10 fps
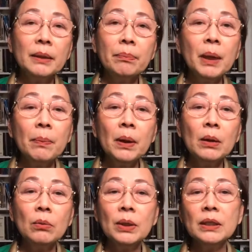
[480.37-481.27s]
the
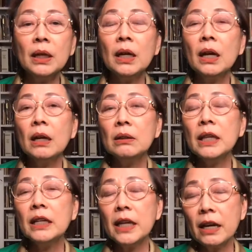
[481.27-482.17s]
people
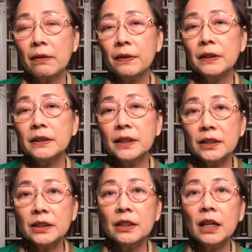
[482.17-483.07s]
that have a
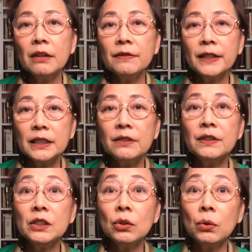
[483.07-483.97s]
seasonal affective
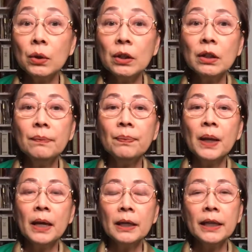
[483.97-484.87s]
disorder
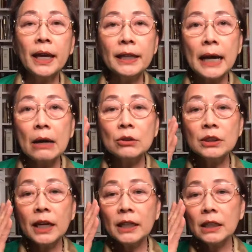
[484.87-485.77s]
get
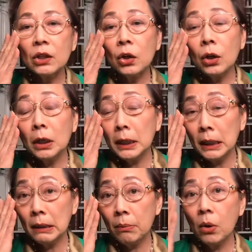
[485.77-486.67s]
outside early
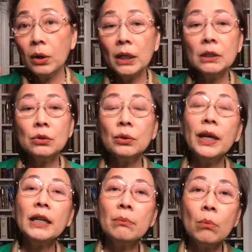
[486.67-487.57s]
in the morning to
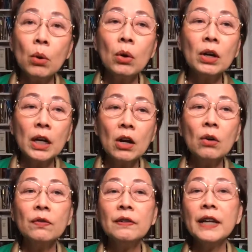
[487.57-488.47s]
get more
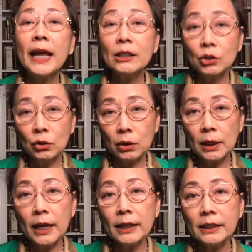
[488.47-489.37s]
of natural
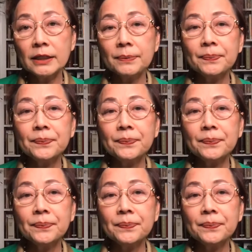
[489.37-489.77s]
light.